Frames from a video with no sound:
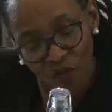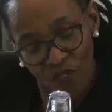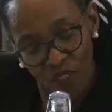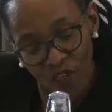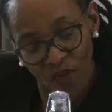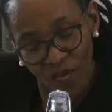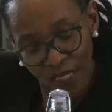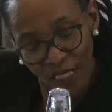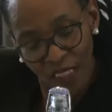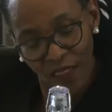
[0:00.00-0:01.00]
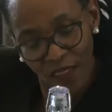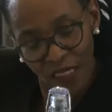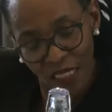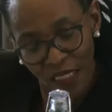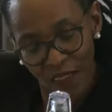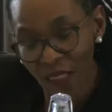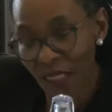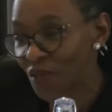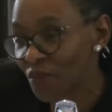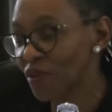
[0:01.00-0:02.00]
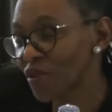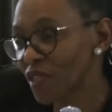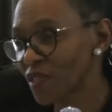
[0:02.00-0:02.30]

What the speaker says: form, you say you acted as a judge in the Labor Court.